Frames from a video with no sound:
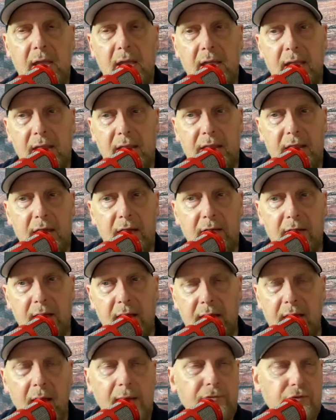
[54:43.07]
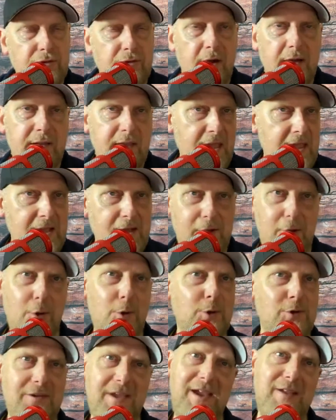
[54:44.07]
you know. And I've tried it
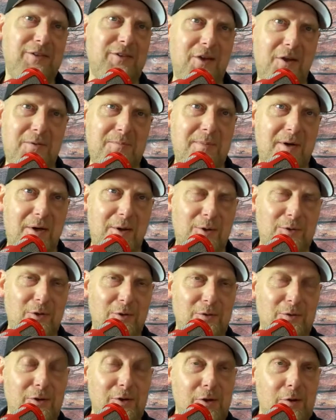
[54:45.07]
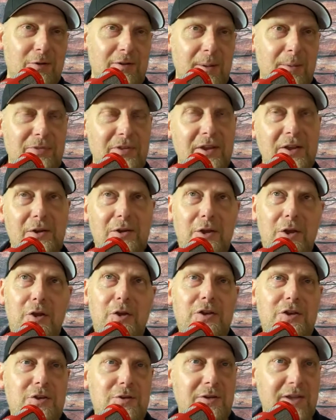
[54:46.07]
incognito mode on Google. I'm thinking, who are
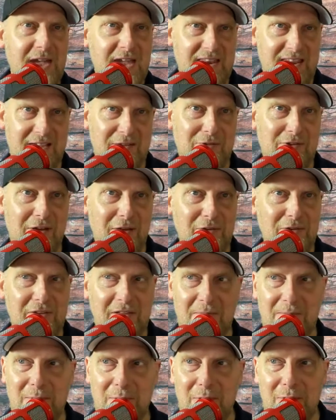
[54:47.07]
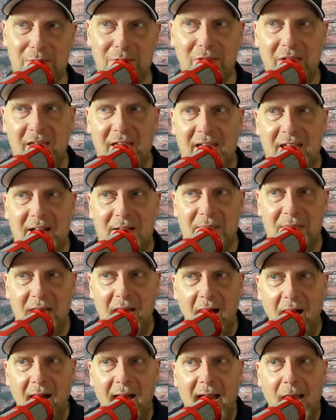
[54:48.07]
you kidding, Justin? Because
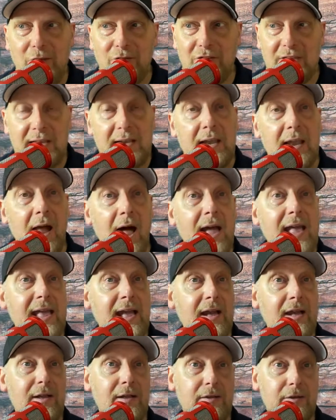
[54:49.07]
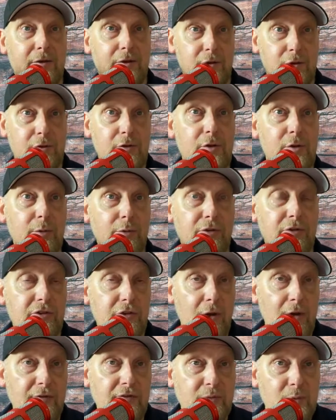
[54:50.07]
I actually like Google's
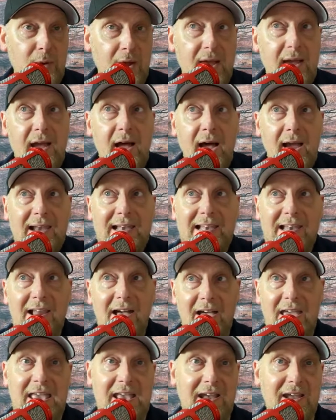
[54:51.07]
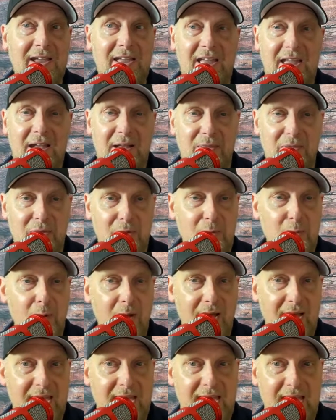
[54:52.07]
software. I like the
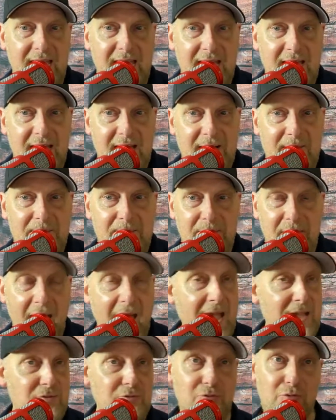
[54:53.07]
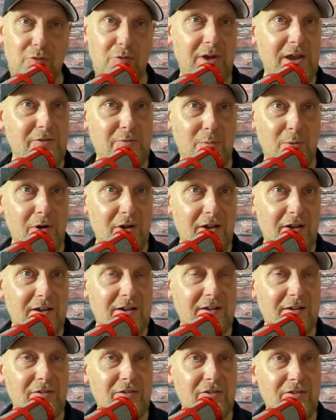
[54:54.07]
way Android
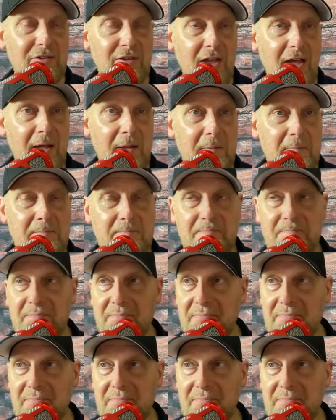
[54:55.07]
works, and